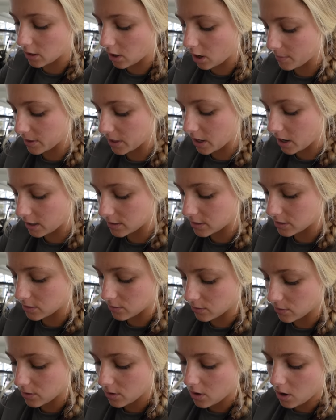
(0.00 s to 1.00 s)

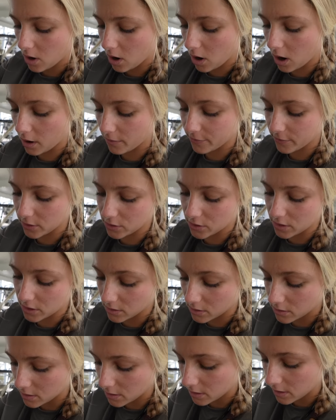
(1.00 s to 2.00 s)
Gamakatsu offers
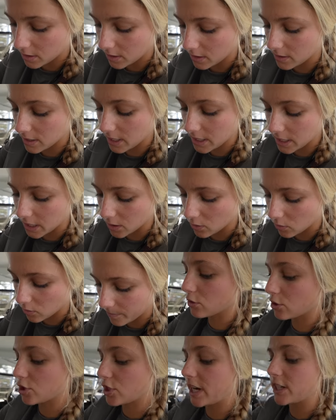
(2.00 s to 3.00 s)
is the deal.
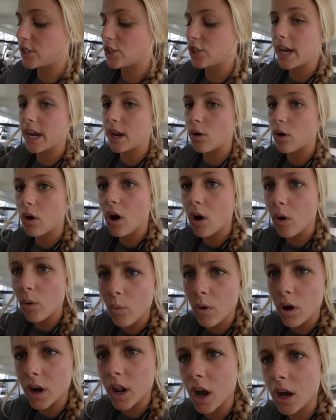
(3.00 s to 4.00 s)
Little straight shank
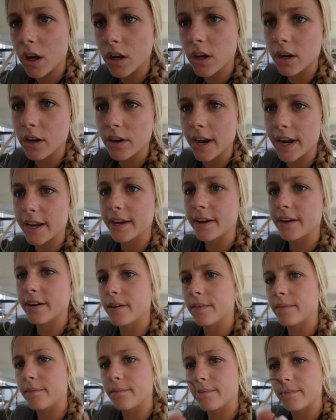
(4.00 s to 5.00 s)
one-aught hook right here.